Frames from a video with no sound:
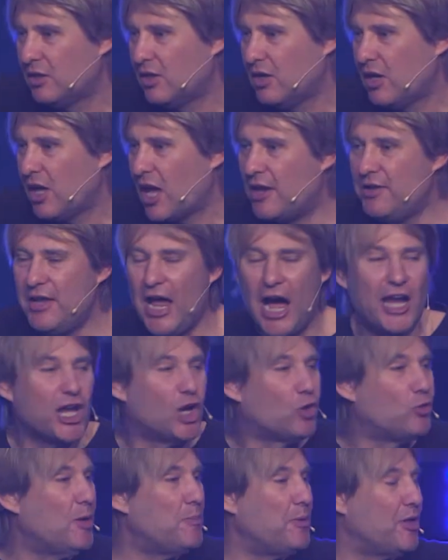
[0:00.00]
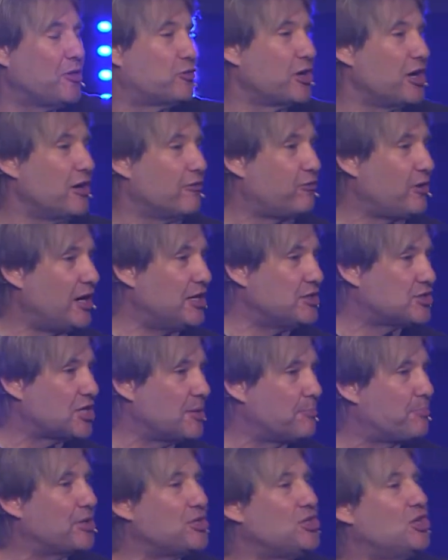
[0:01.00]
And now you're reaping through your friendship,
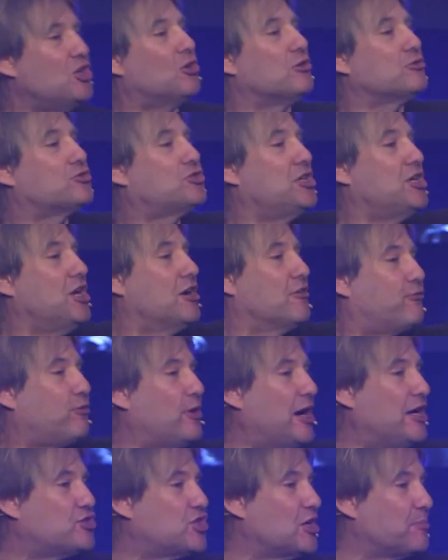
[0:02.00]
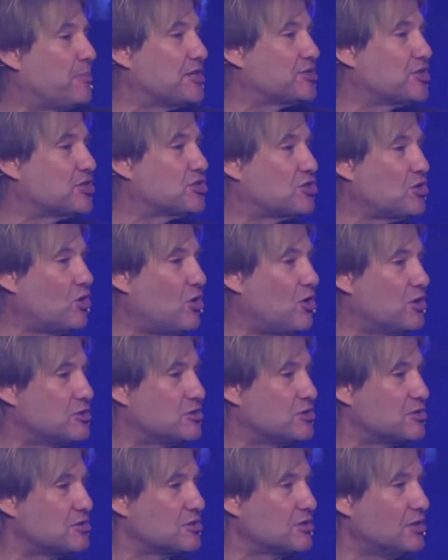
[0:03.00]
but you don't see your friendship as a
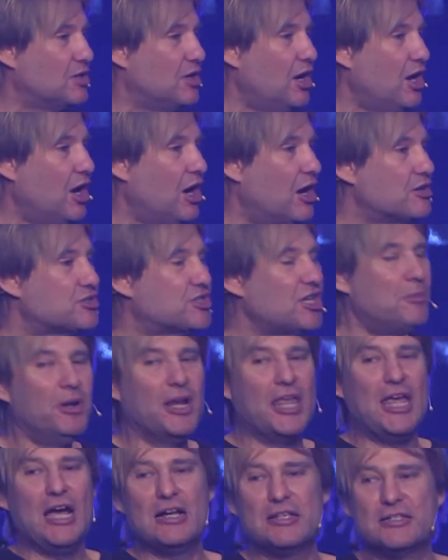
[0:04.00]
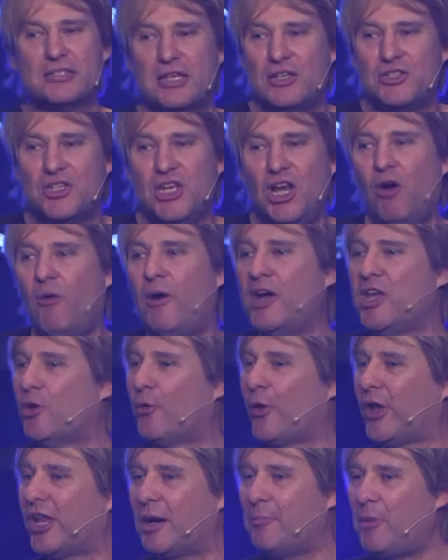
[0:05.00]
source. Or somebody else says, you know what, you're
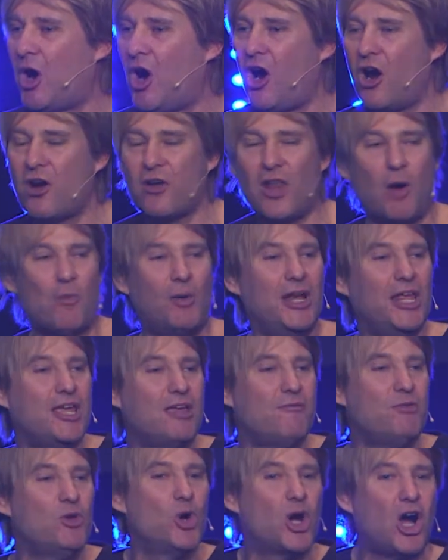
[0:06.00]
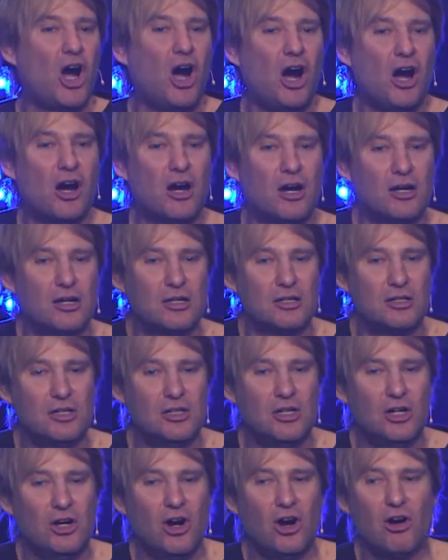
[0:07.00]
really on my heart. I want to give you a car.
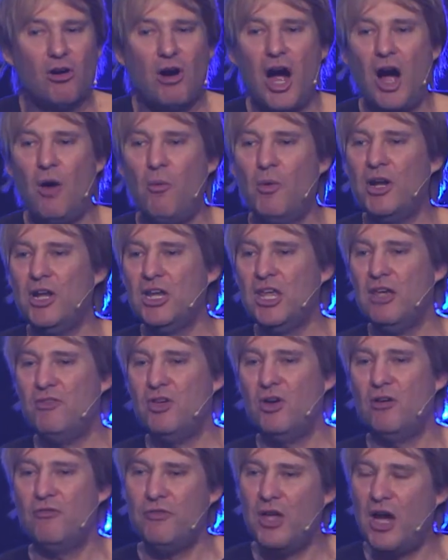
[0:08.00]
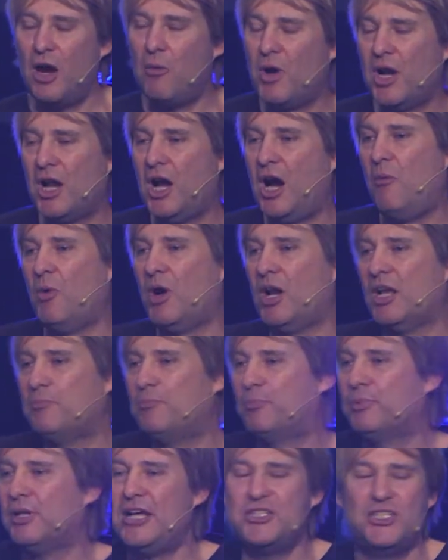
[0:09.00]
Or I want to give you I want to
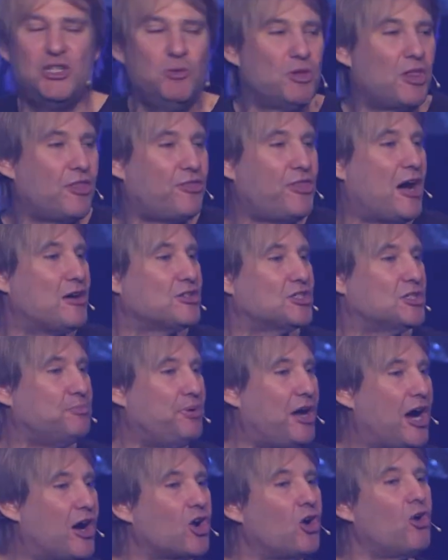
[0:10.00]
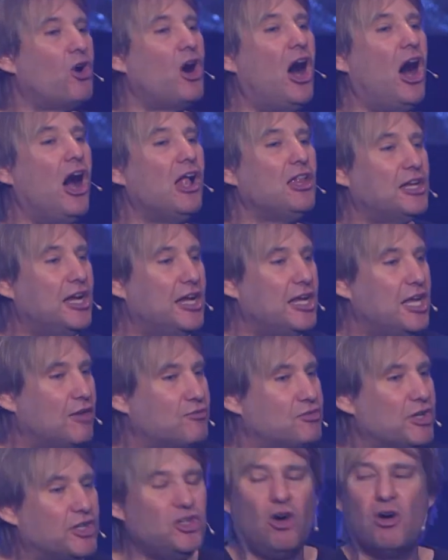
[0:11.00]
bless you with £1,000 or a holiday gift.
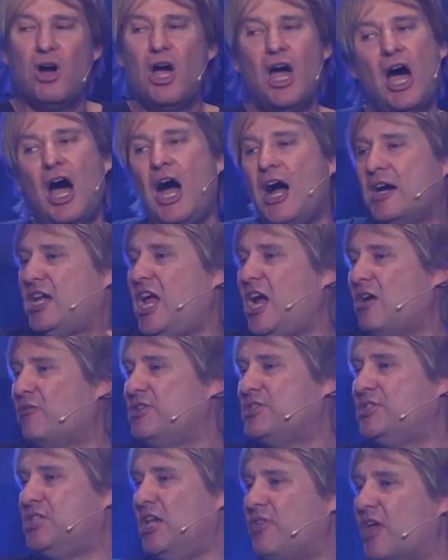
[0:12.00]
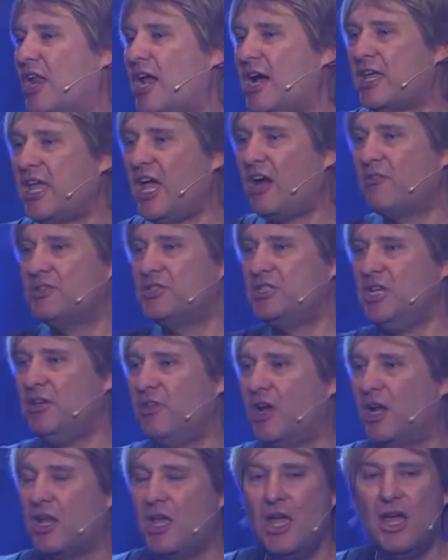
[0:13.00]
No, I can't receive that. I can't receive
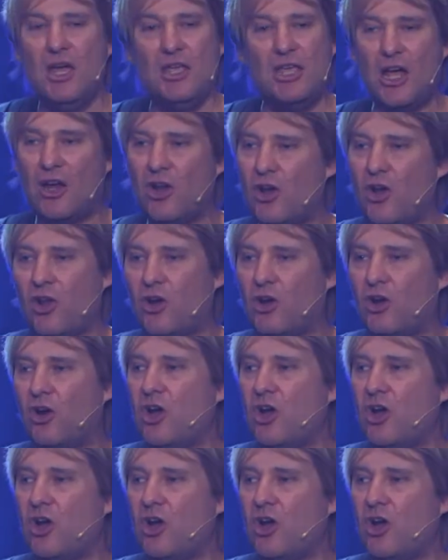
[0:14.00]
that. Yeah, no.